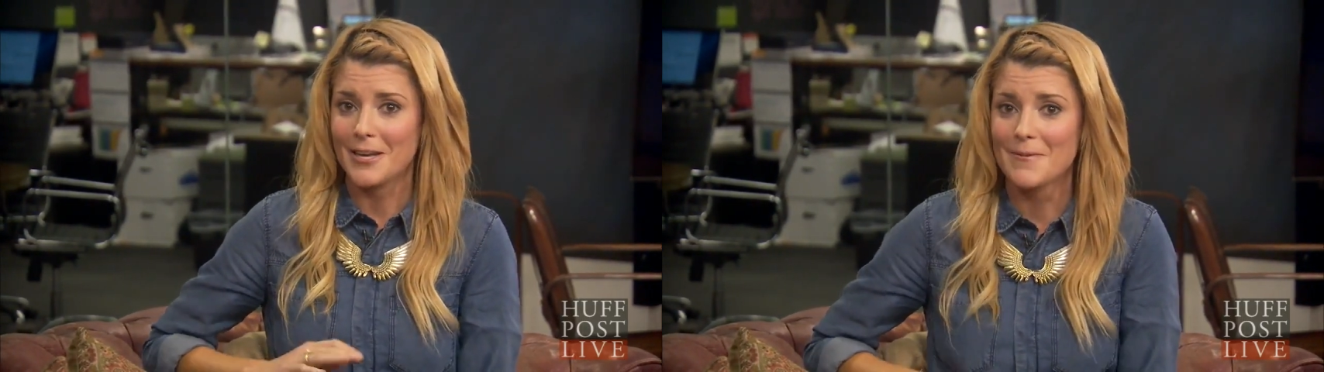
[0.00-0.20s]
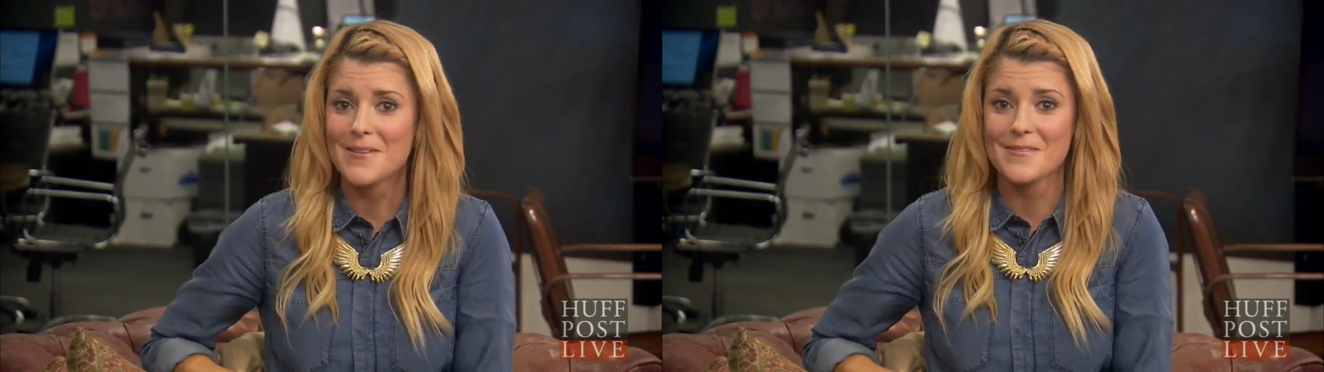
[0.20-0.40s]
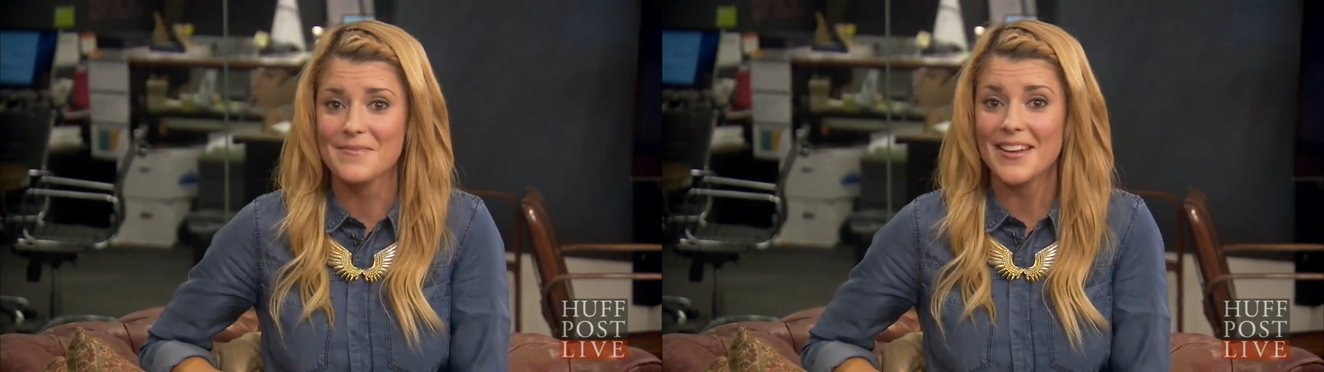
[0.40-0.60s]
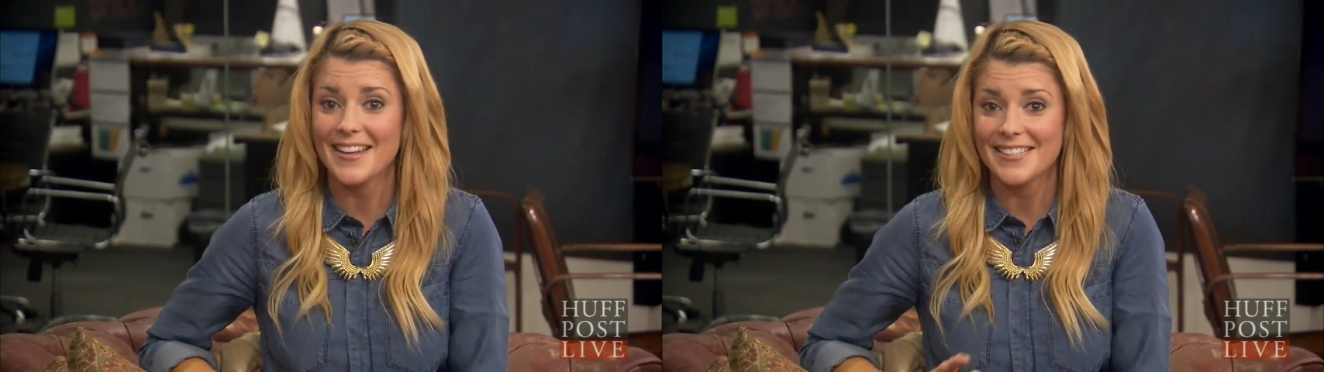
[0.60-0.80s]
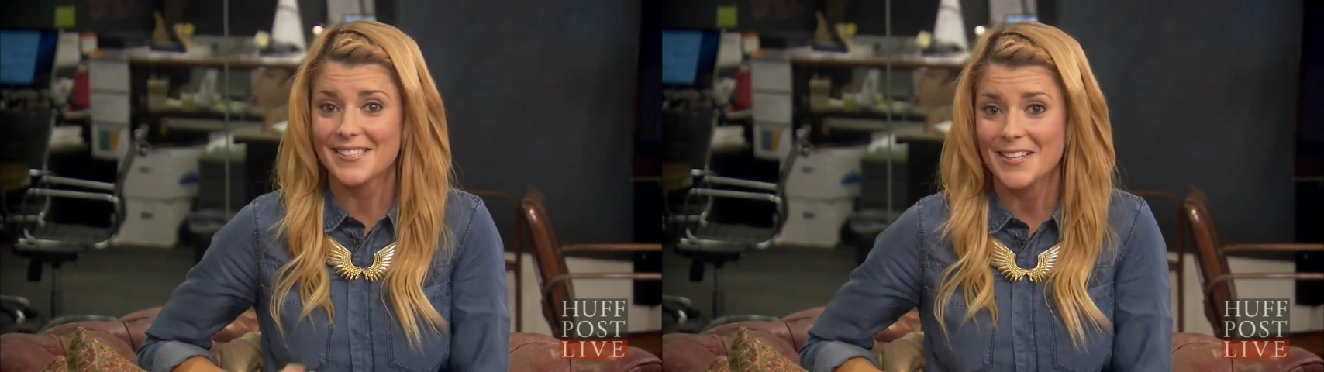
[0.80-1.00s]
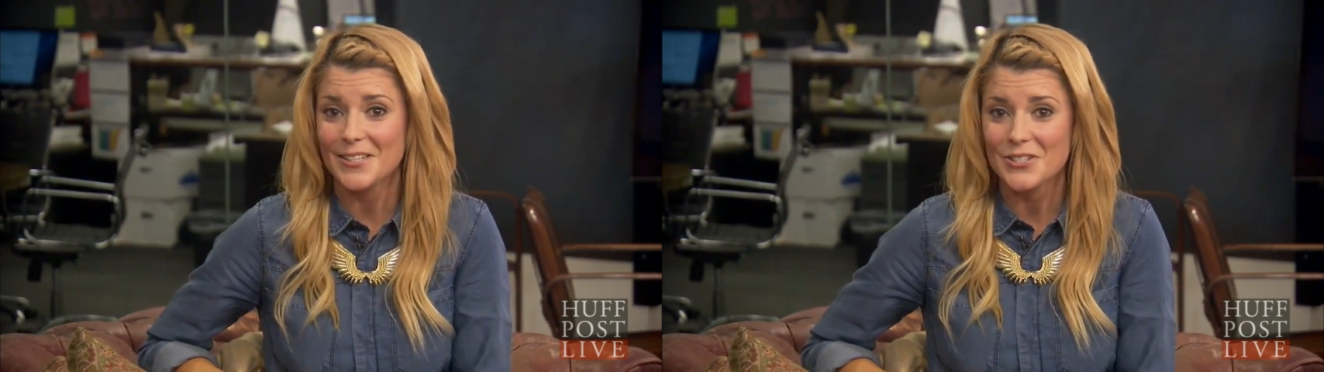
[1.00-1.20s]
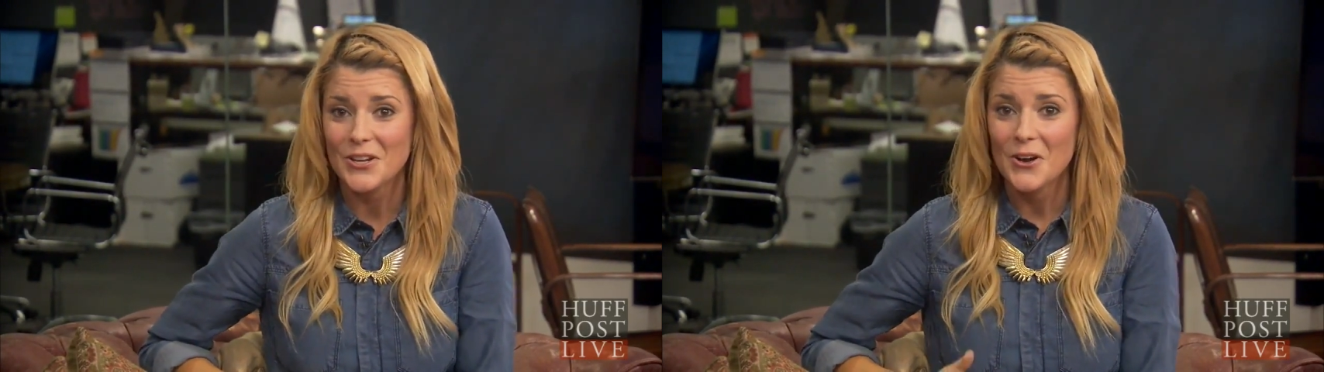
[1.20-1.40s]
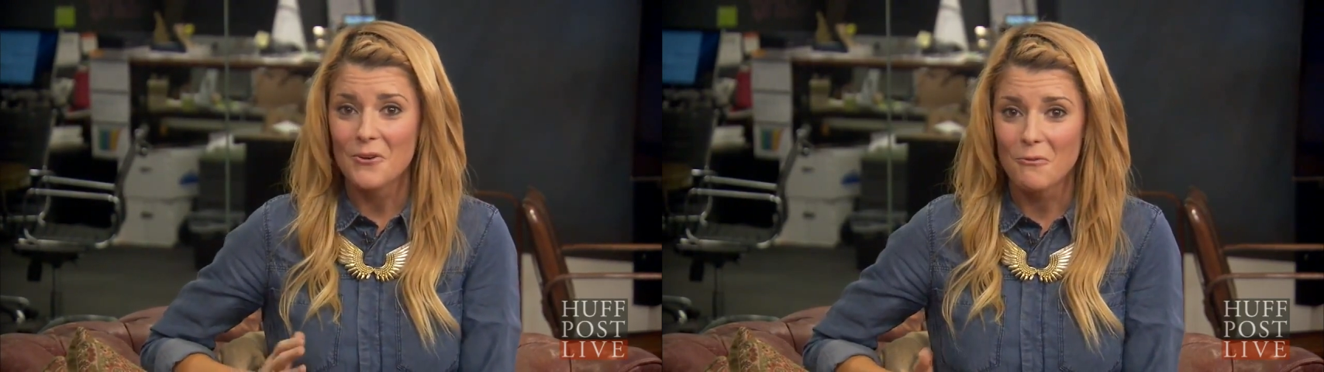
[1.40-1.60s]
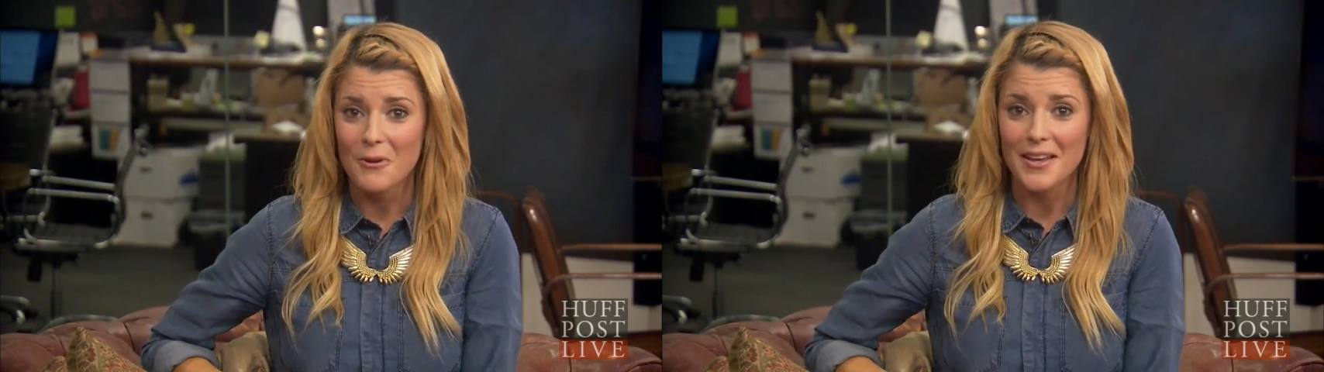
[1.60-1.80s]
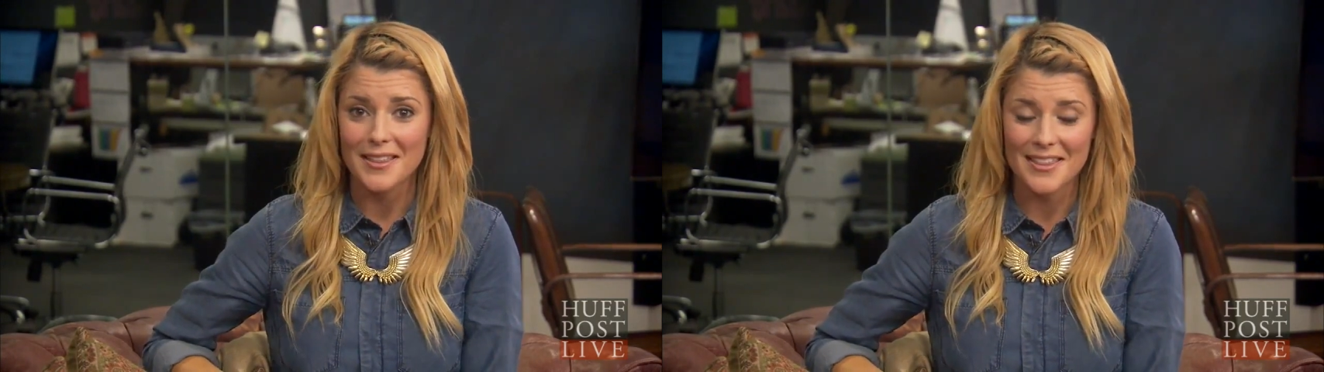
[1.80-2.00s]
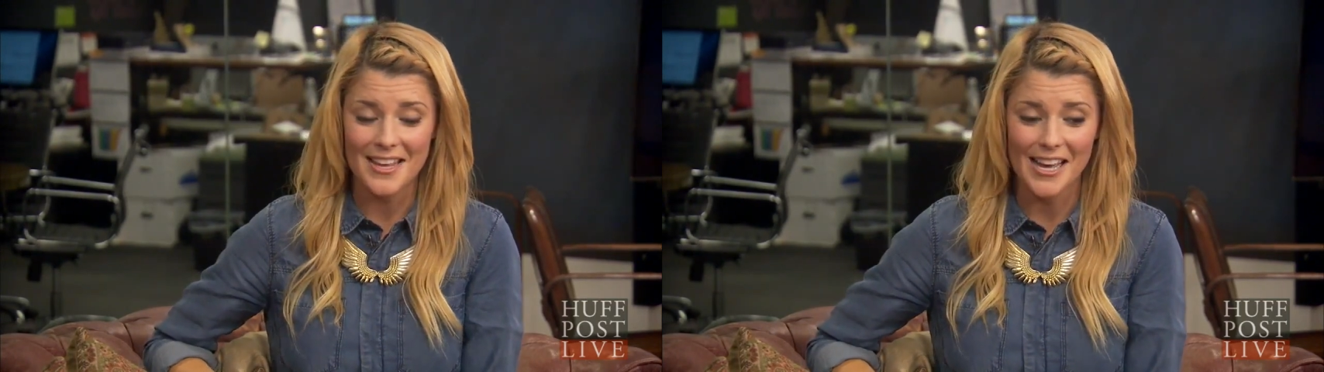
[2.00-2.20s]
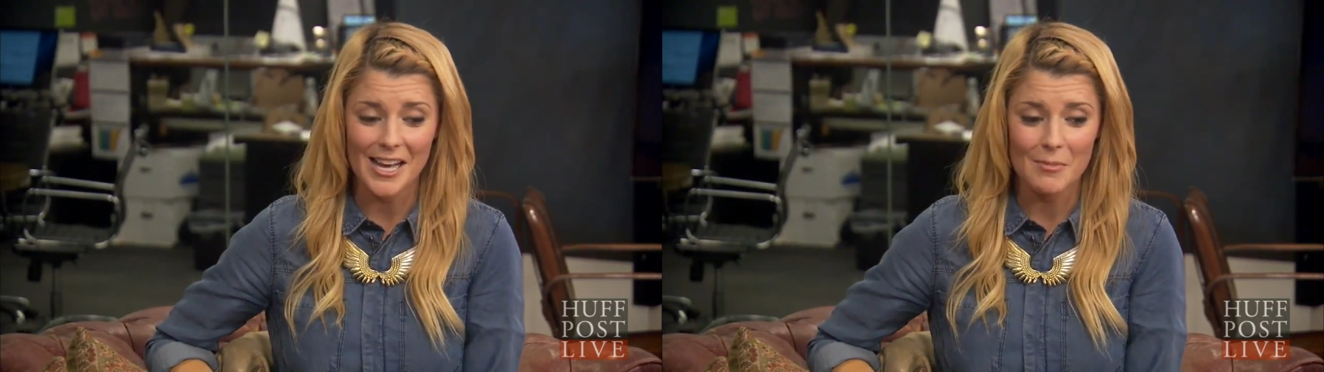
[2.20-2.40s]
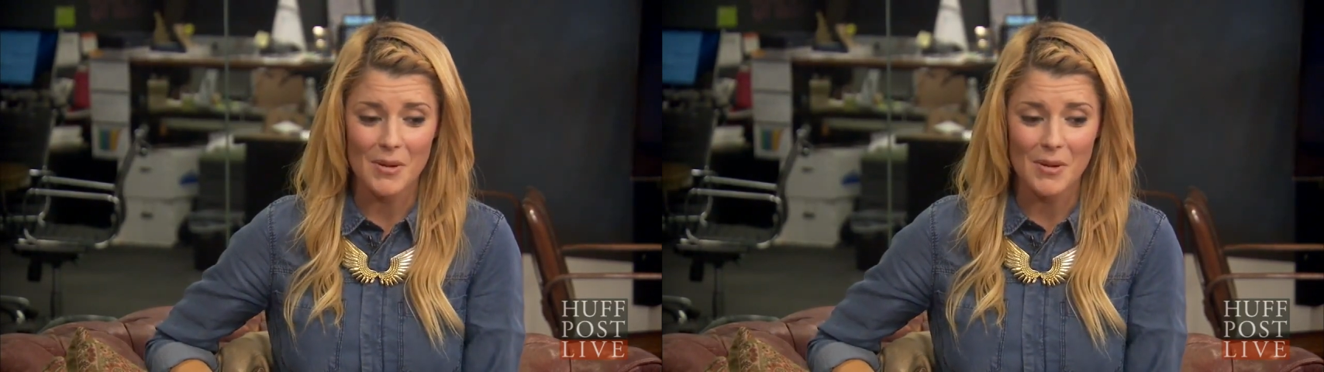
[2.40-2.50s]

keeping me in touch with uh,